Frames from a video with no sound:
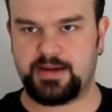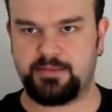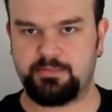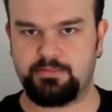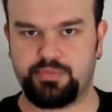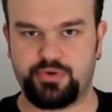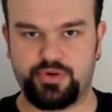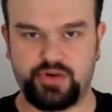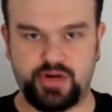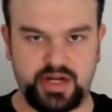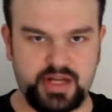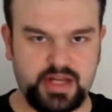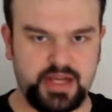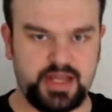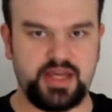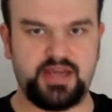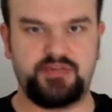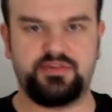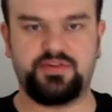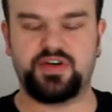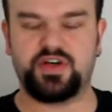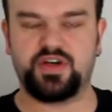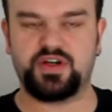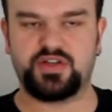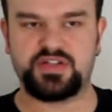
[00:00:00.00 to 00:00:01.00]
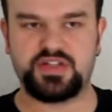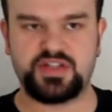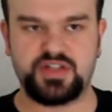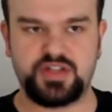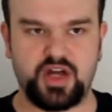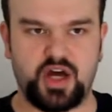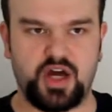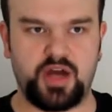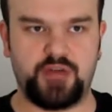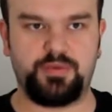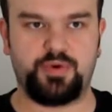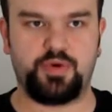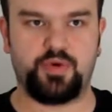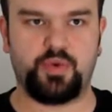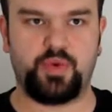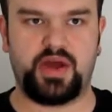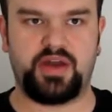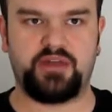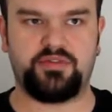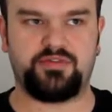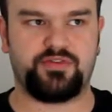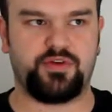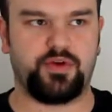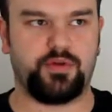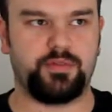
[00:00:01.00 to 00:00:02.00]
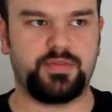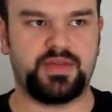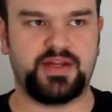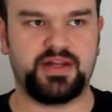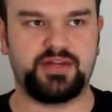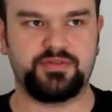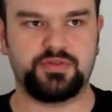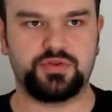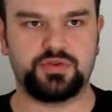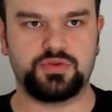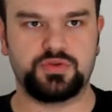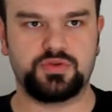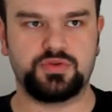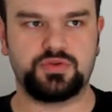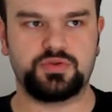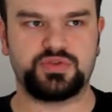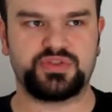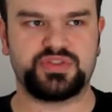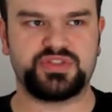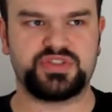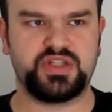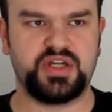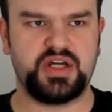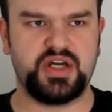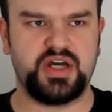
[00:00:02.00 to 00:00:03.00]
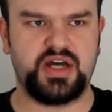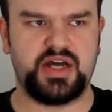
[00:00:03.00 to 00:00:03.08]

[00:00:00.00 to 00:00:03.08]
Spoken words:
Brave, you've got Snipe, who went from levels